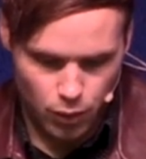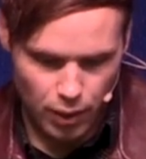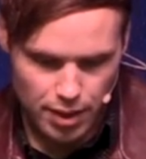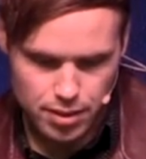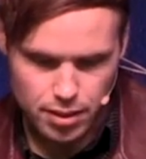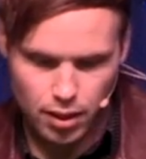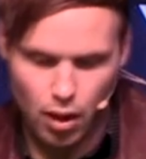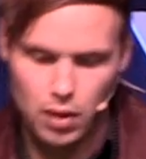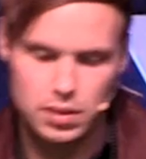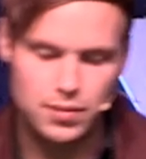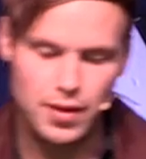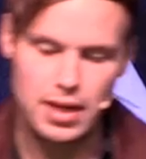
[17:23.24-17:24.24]
But whether
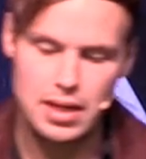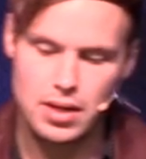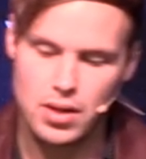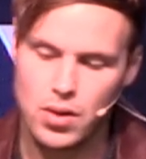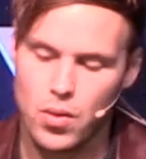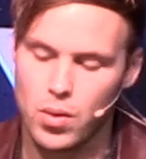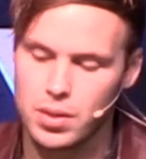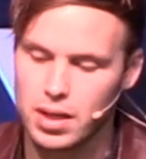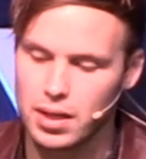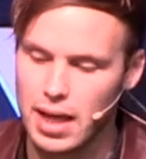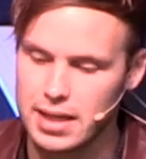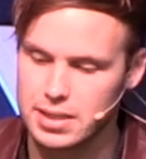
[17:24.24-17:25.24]
cultivated or
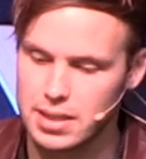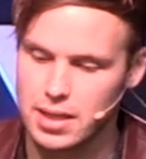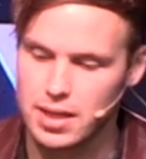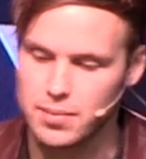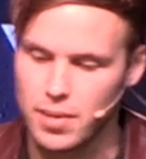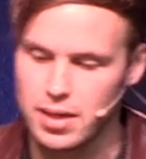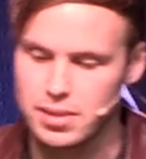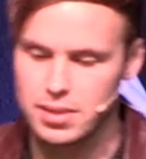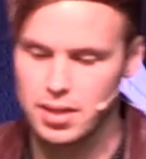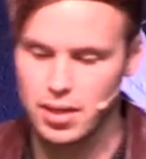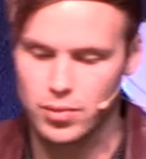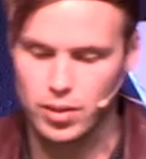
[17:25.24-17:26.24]
neglected, it
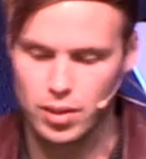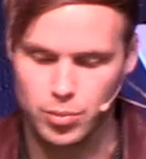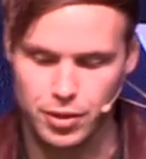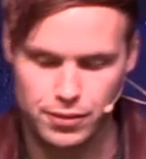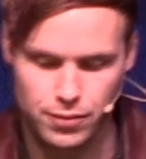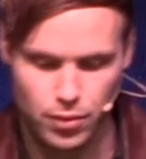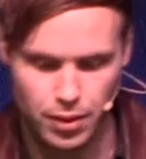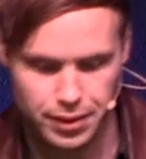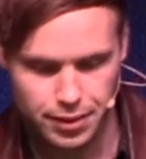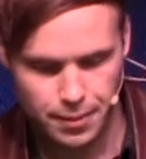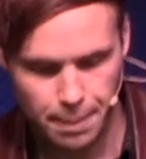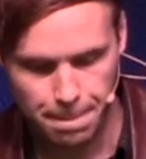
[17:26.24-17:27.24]
must and will bring forth.